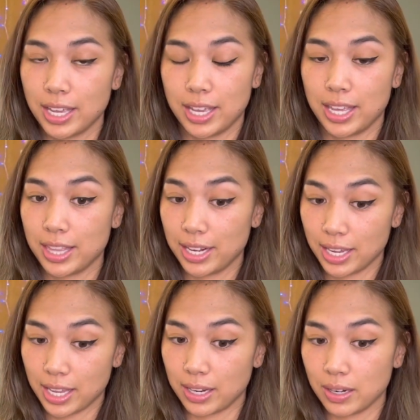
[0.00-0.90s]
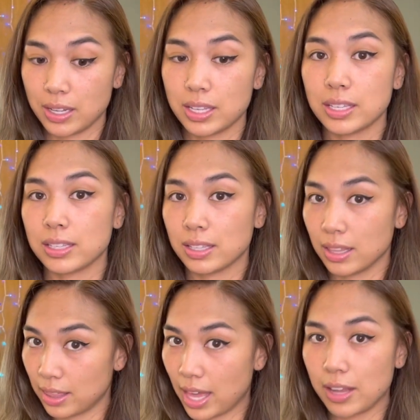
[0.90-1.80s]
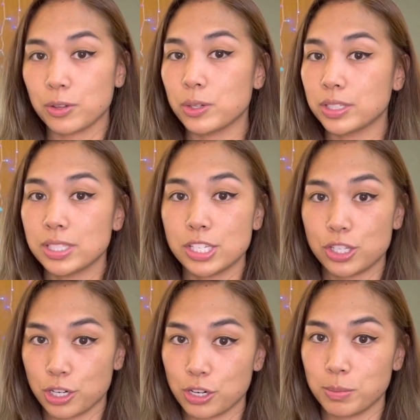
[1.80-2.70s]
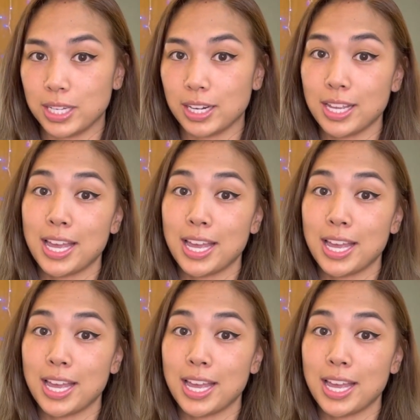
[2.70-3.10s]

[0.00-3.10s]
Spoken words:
and then again, that'll determine